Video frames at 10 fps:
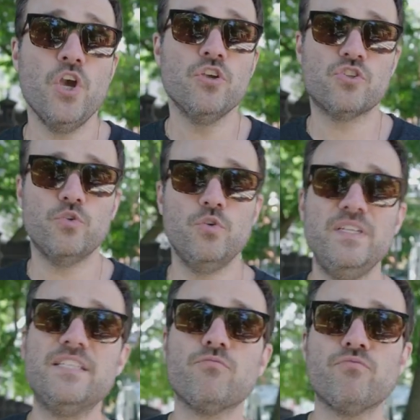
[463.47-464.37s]
So you
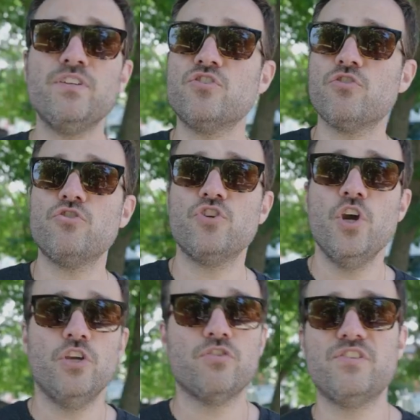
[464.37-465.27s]
need to research
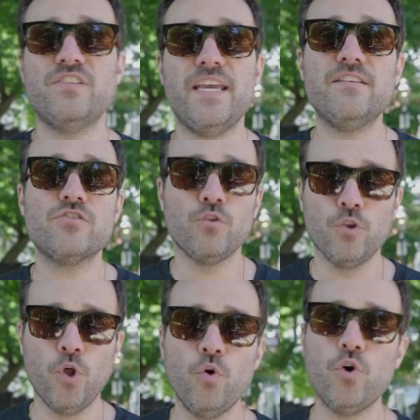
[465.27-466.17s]
your state's
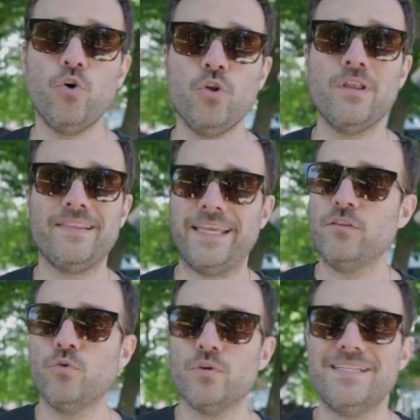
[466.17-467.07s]
local
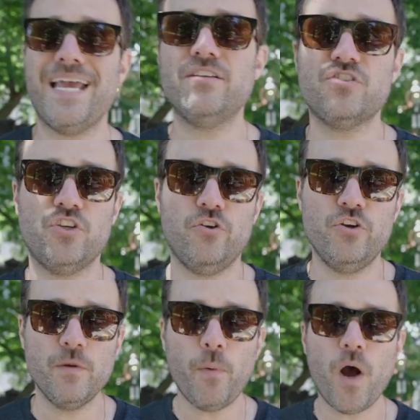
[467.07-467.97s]
landlord tenant
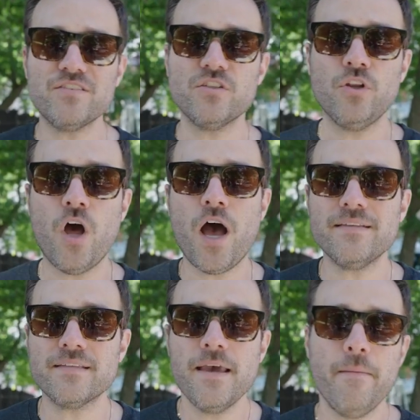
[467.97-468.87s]
security deposit laws,